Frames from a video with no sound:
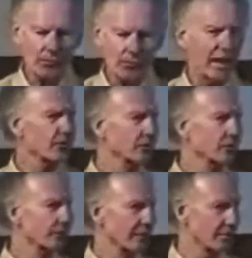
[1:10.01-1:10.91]

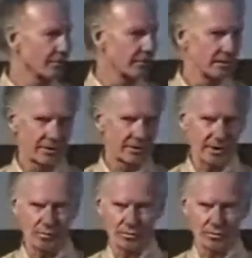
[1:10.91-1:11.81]
rational traditionalists,
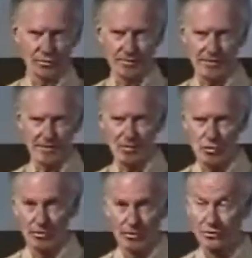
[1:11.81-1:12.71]
they produce baby
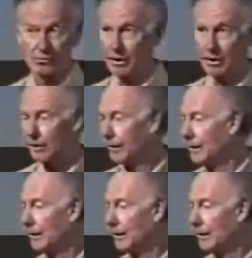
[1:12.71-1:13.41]
boomers who are